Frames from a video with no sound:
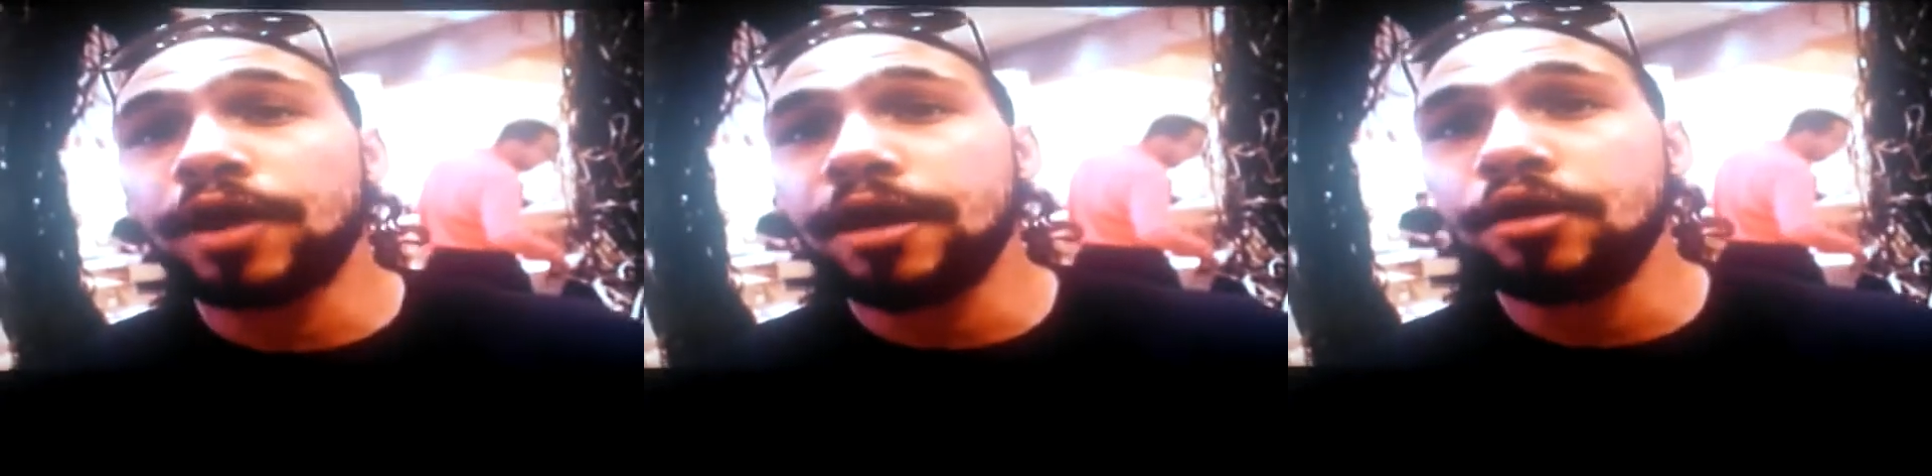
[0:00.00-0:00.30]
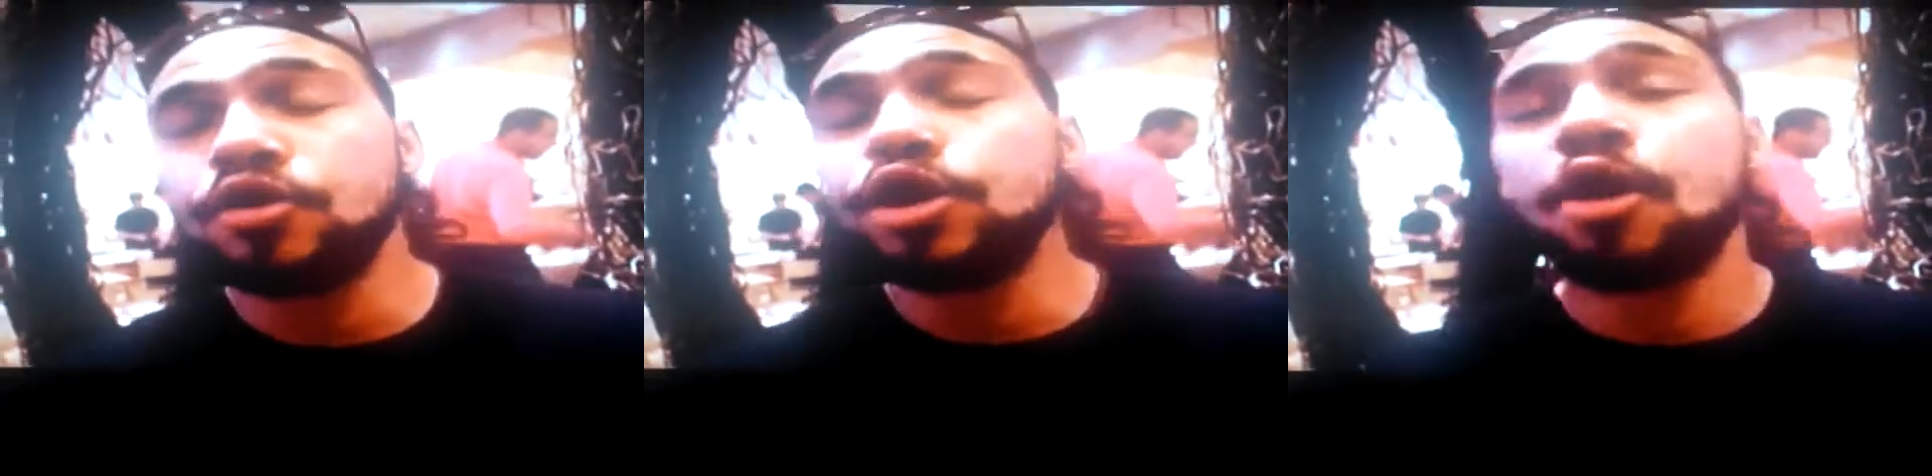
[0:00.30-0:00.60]

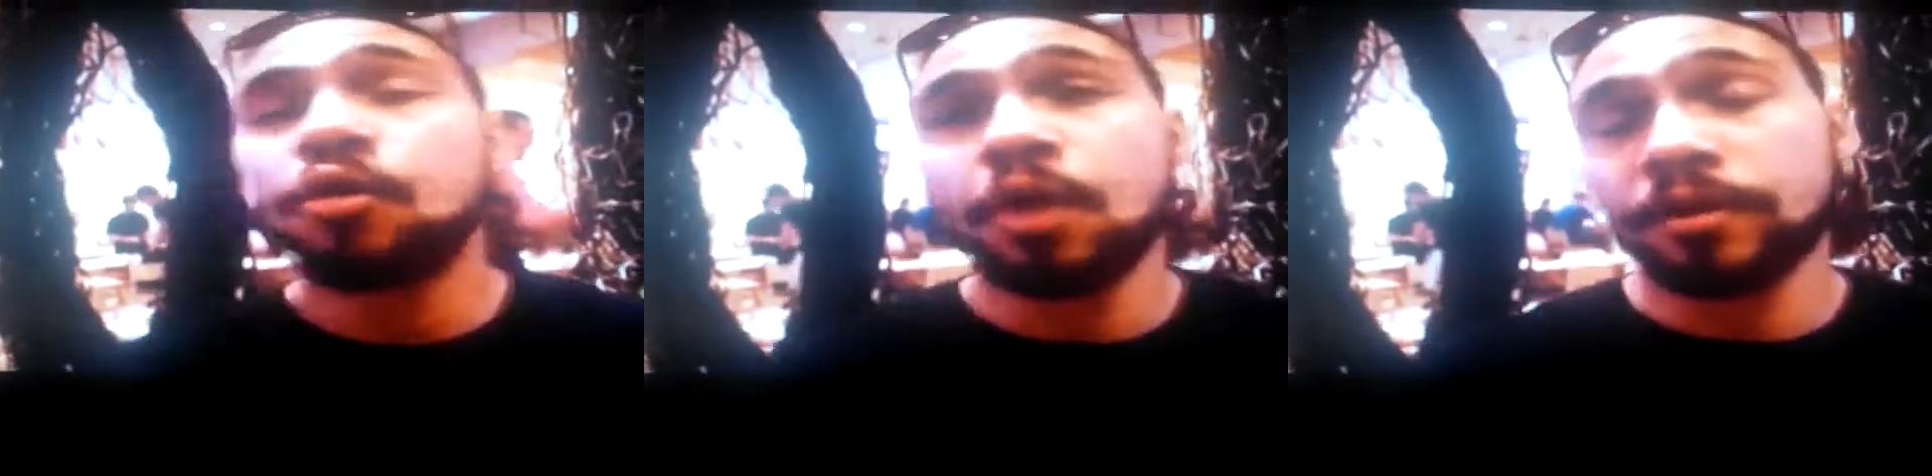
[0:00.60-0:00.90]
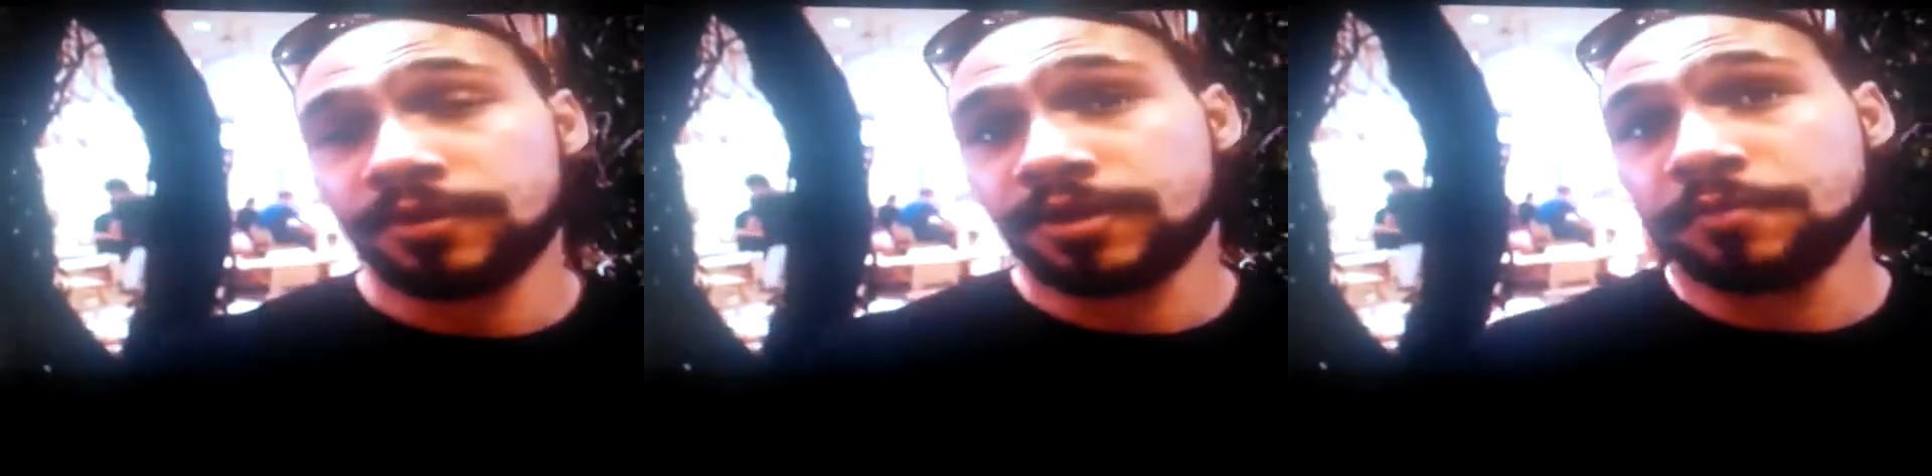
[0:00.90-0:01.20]
Okay, who do y'all
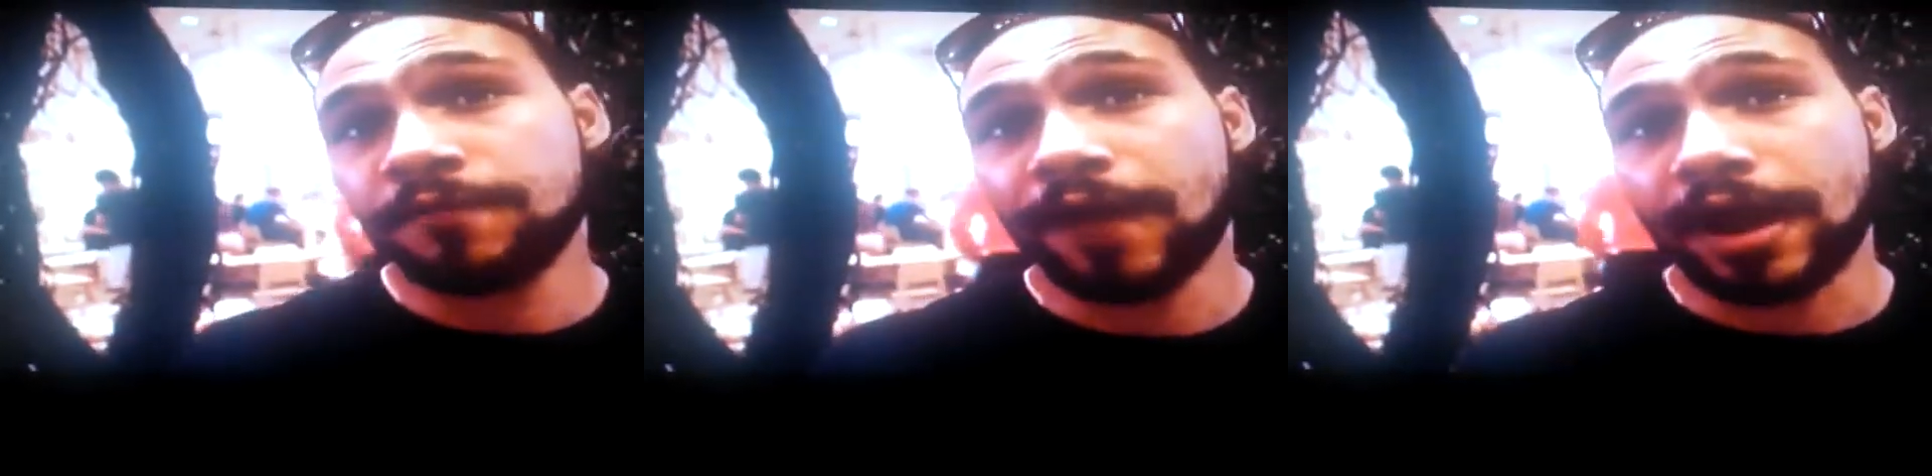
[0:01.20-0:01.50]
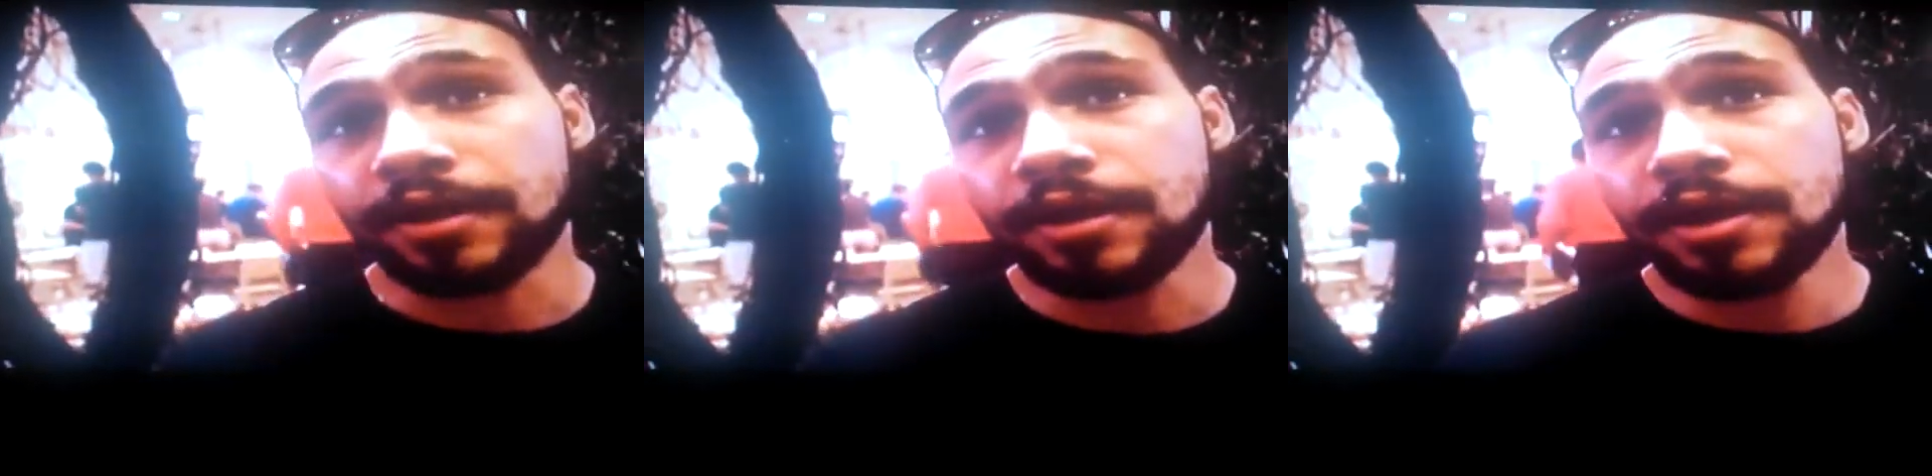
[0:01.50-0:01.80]
want to see me
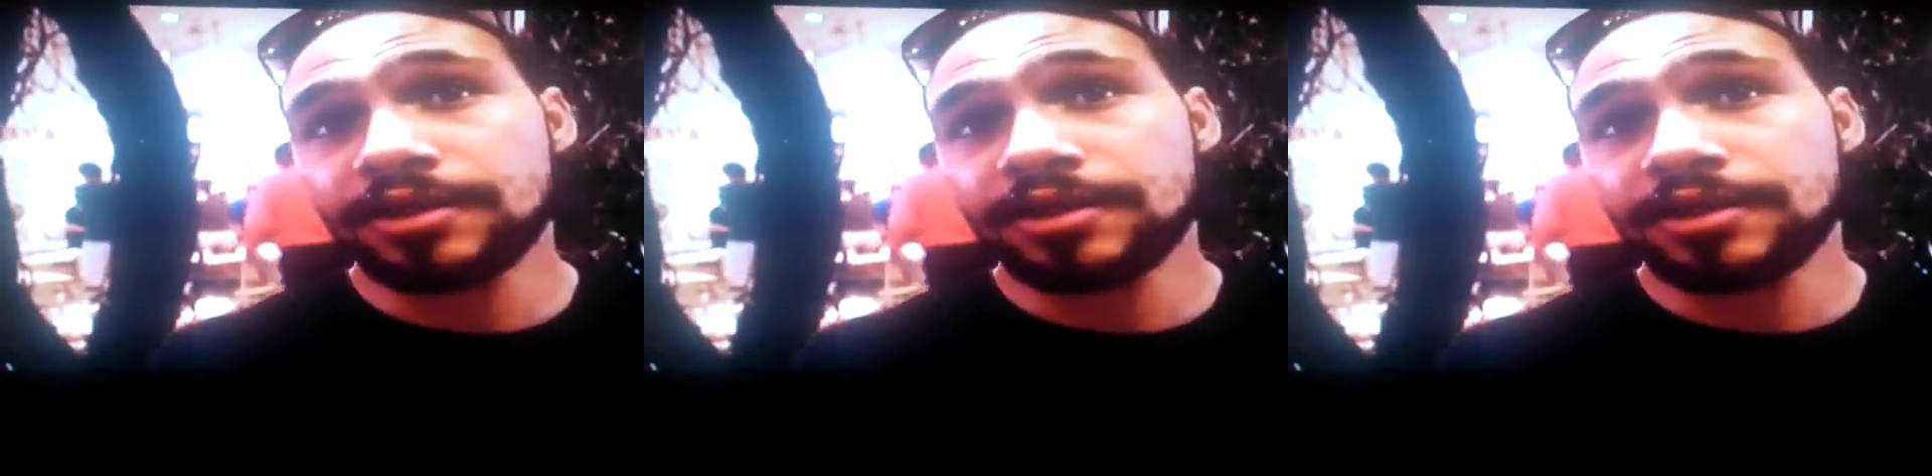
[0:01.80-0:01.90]
fight?